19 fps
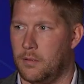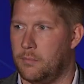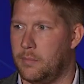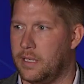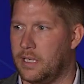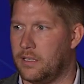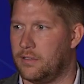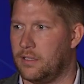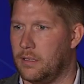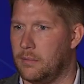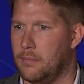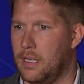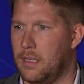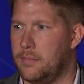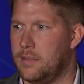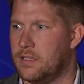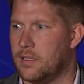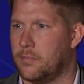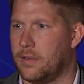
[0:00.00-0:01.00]
because it may
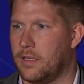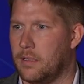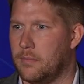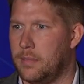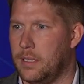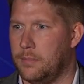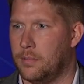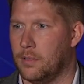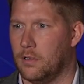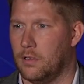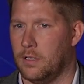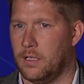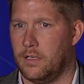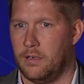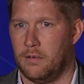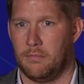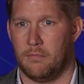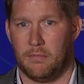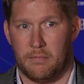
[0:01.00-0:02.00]
be something that people
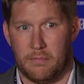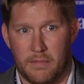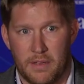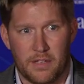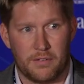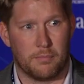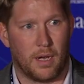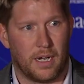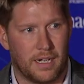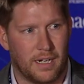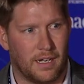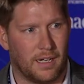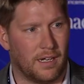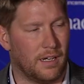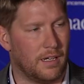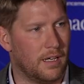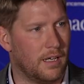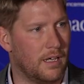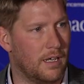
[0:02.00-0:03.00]
in this
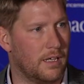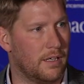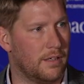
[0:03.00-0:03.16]
mining